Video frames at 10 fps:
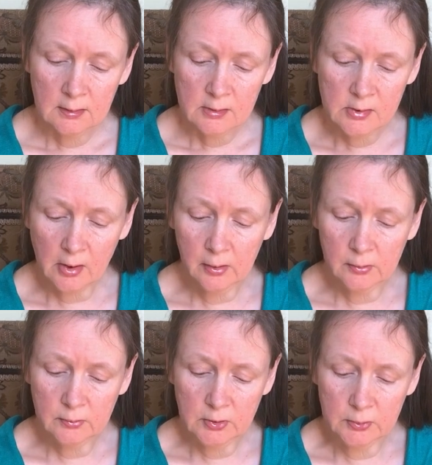
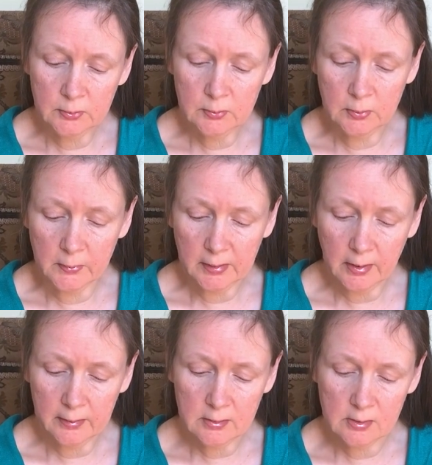So, you who are
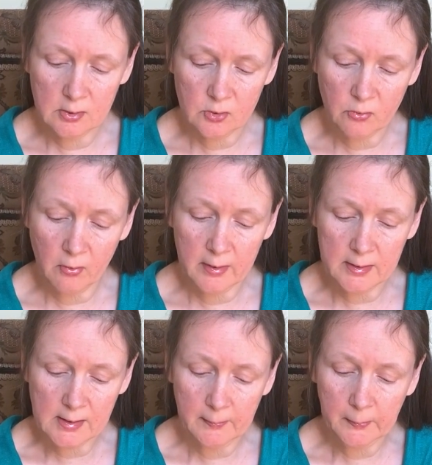going to destroy
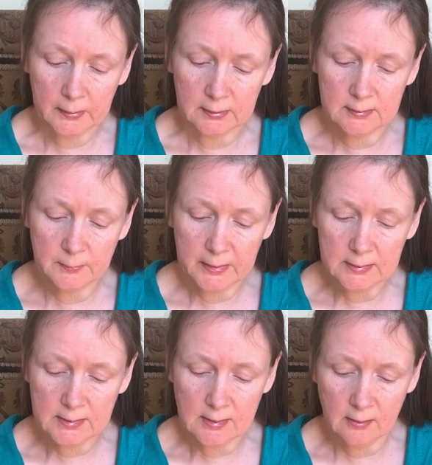the temple and
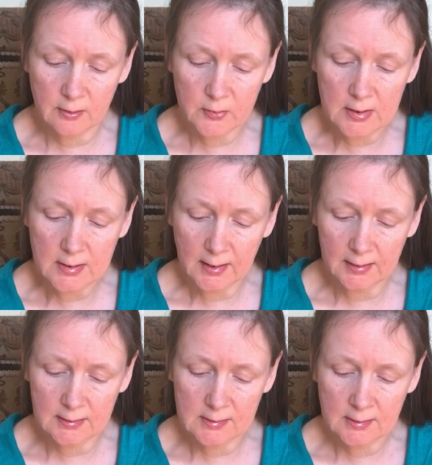build it in three
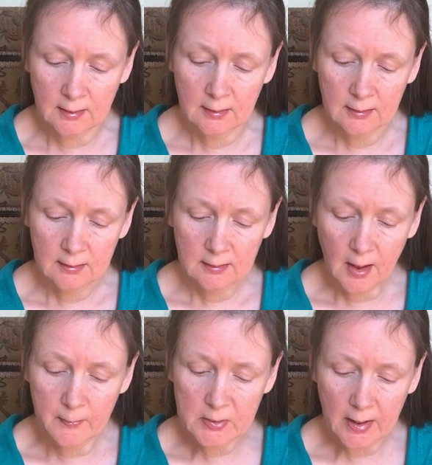days,
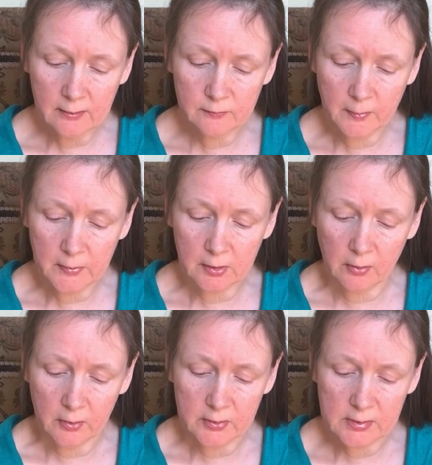Come down from the
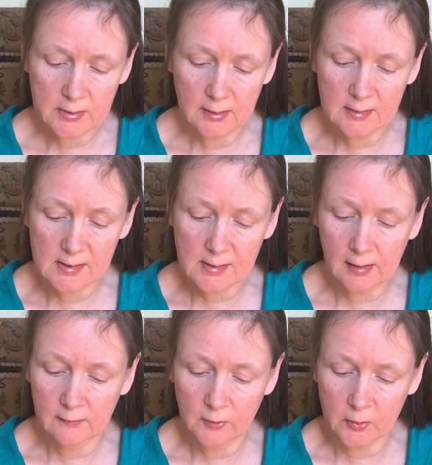cross and
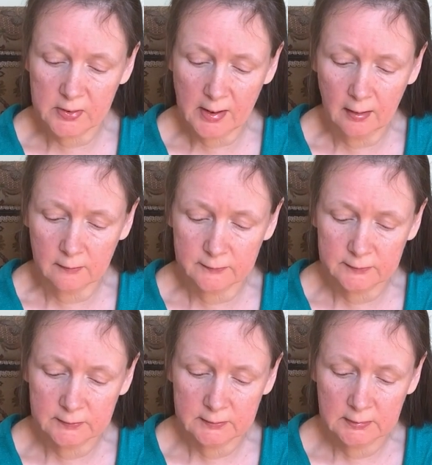save yourself.